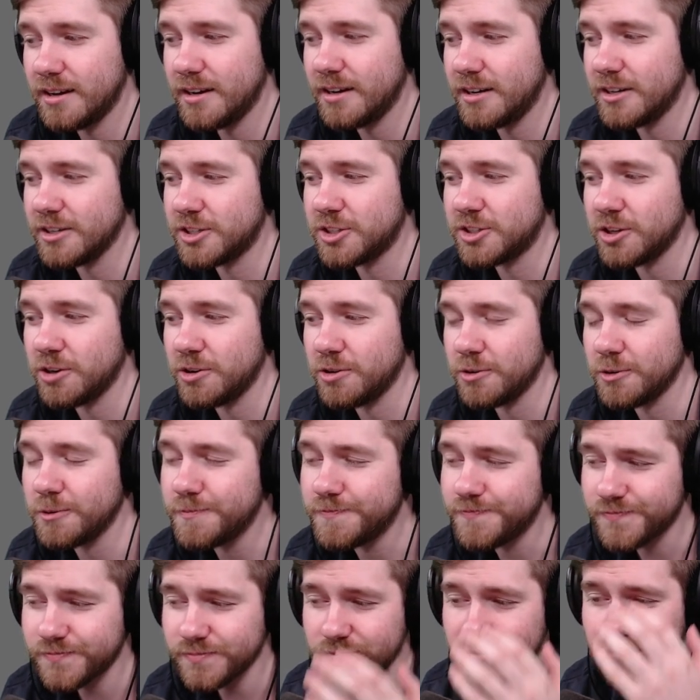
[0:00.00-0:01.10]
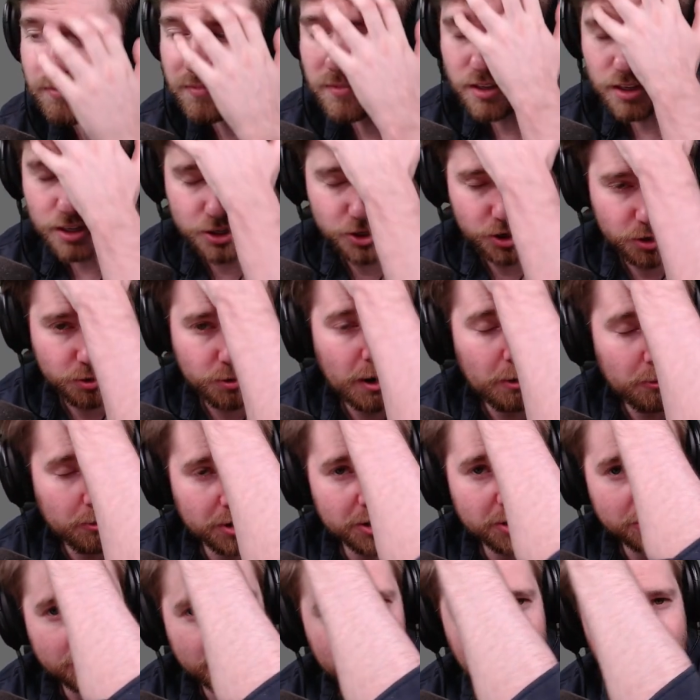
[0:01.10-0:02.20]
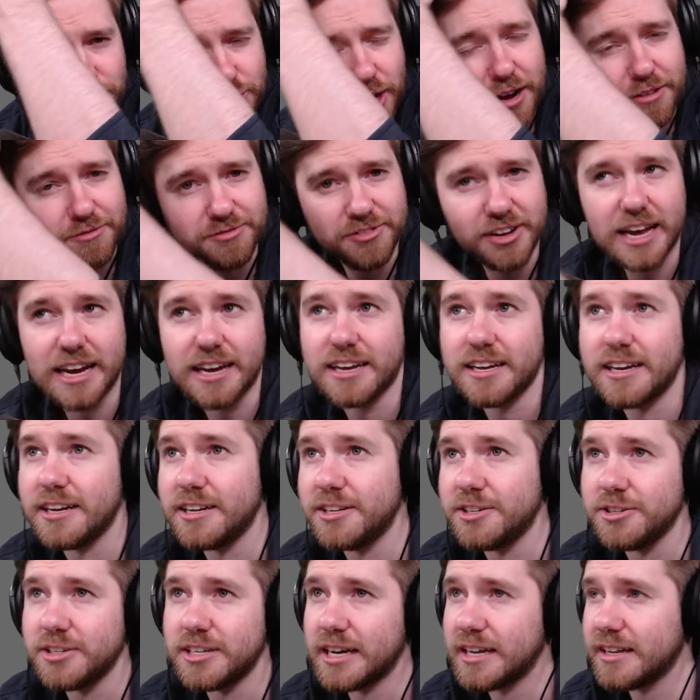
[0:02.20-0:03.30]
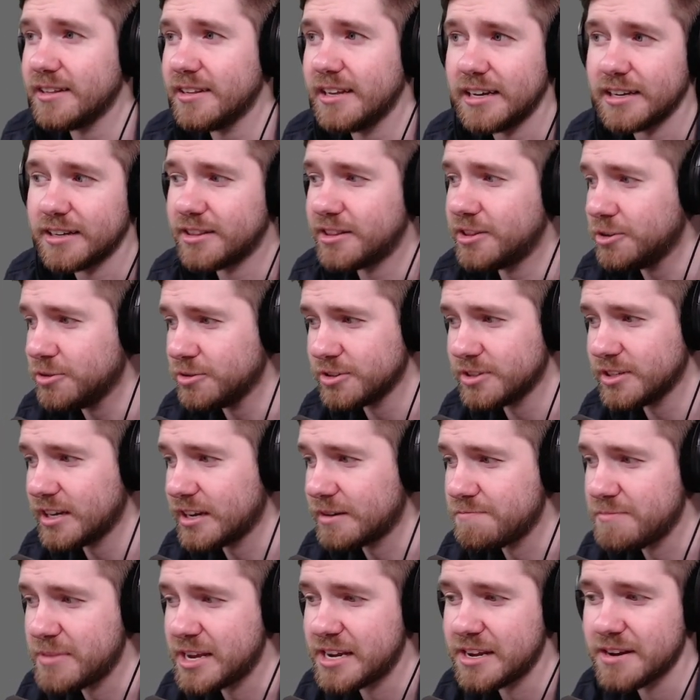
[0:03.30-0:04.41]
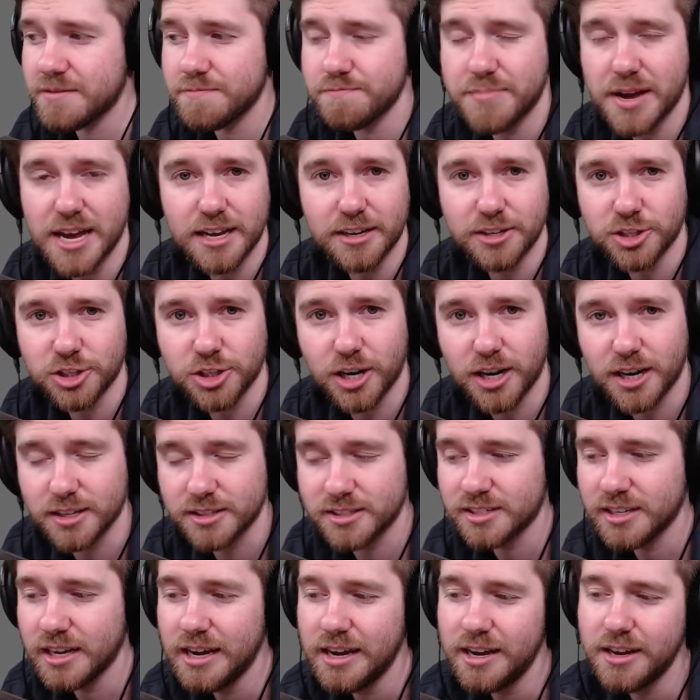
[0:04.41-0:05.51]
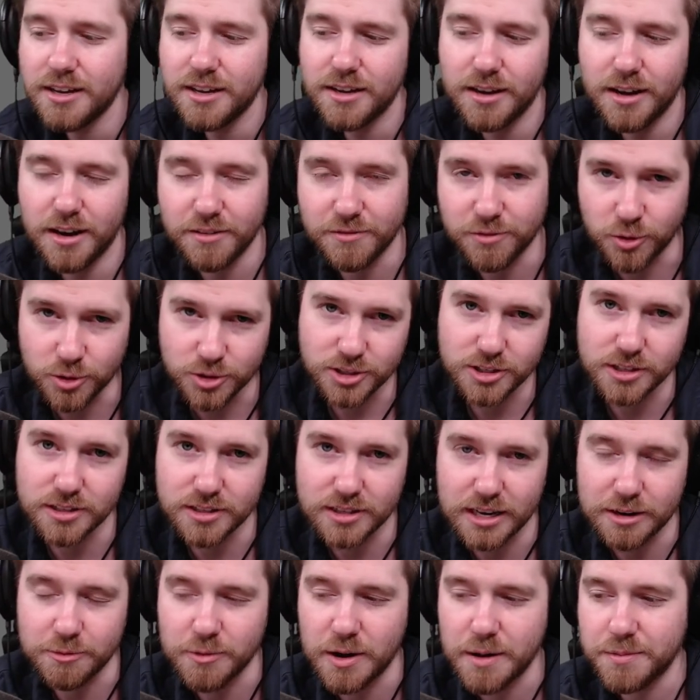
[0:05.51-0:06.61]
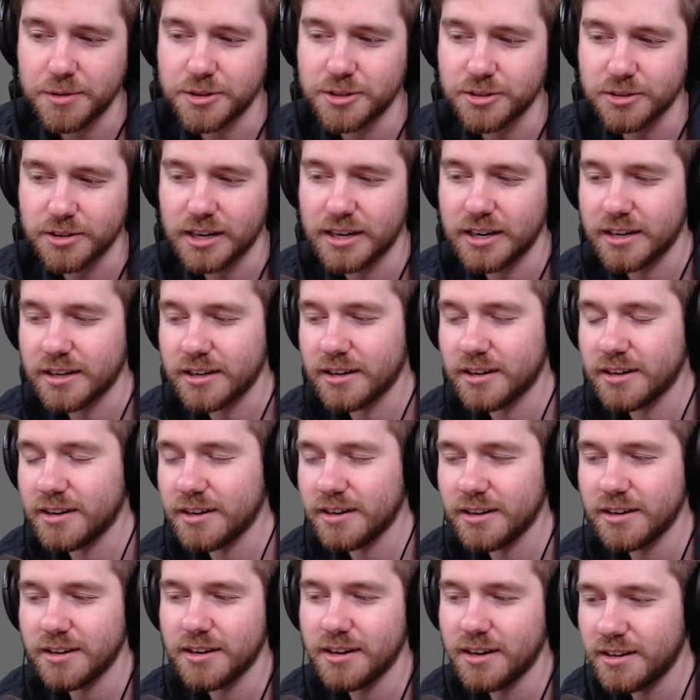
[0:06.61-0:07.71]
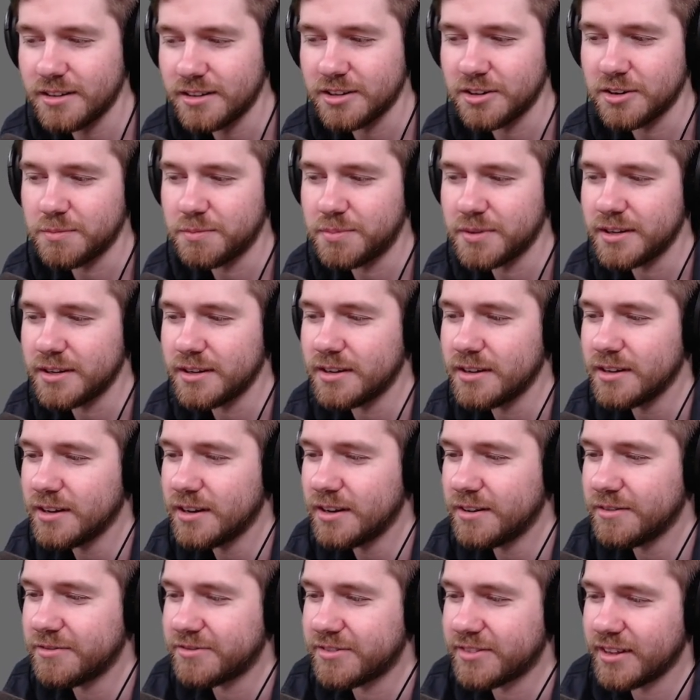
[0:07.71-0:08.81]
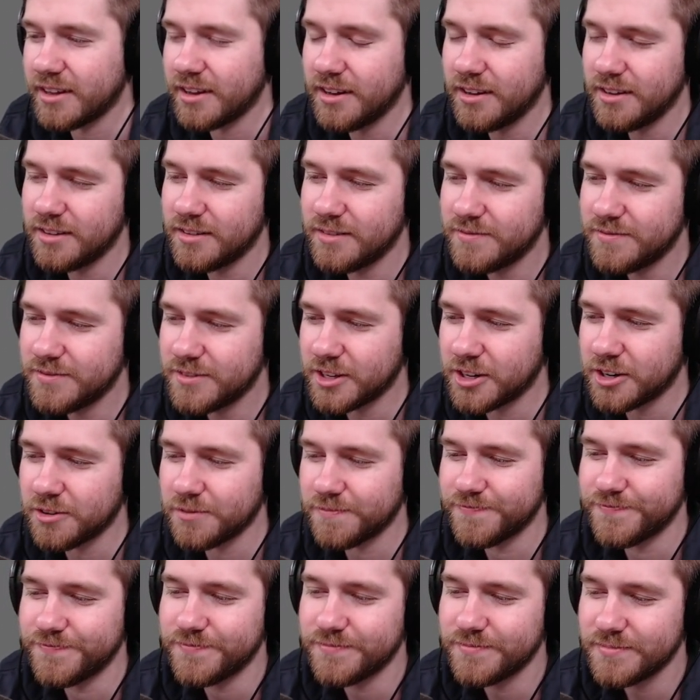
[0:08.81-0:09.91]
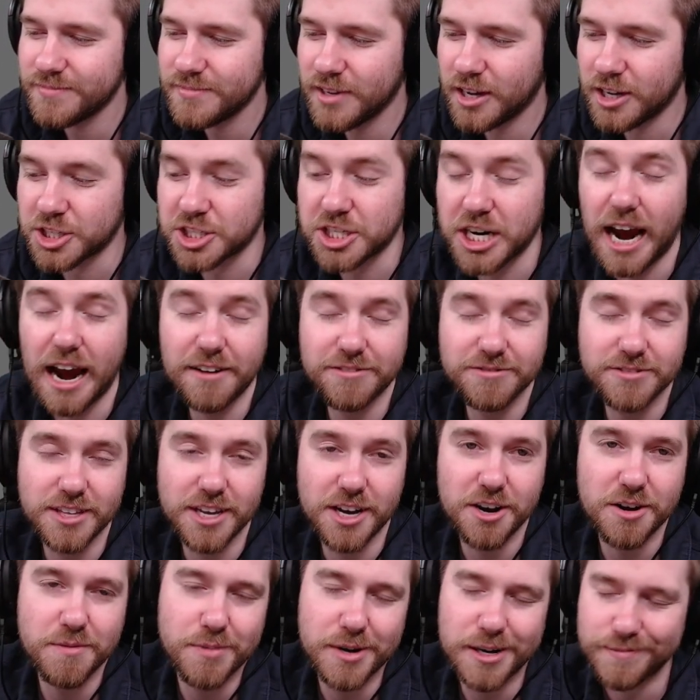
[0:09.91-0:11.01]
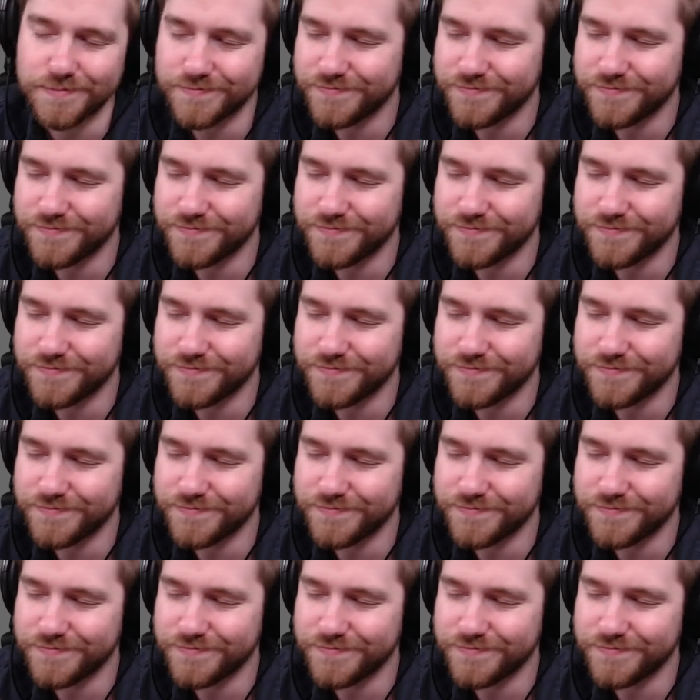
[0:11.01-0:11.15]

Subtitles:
So you know, where you like try and flank it and you get like those like medium pen shots. Unfortunately, light weapons are getting a little bit of, you know, a shaft there, but